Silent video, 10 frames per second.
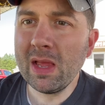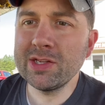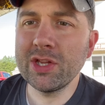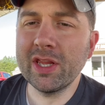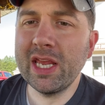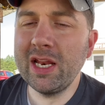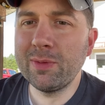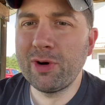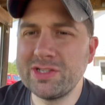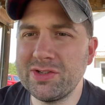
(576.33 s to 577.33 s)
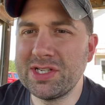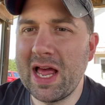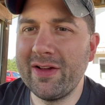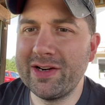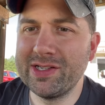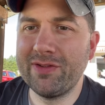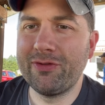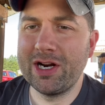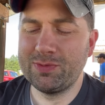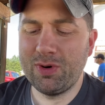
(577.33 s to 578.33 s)
So the key to the pretzel salad is the
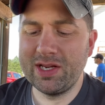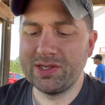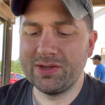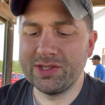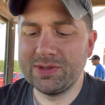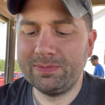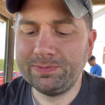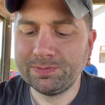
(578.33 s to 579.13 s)
fresh pretzels.